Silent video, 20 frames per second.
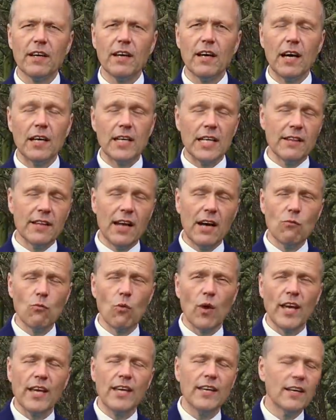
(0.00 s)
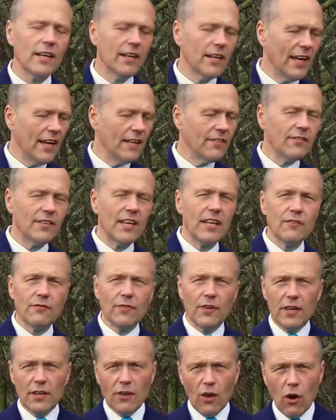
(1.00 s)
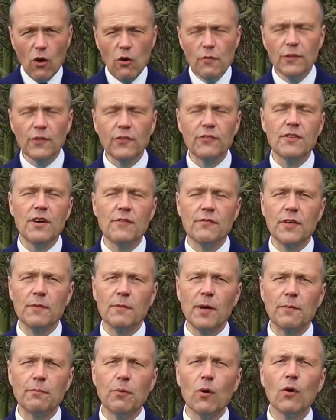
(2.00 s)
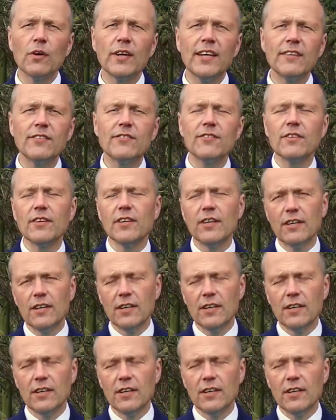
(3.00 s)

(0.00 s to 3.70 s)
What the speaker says: And in that way, instead of overstuffing my pockets,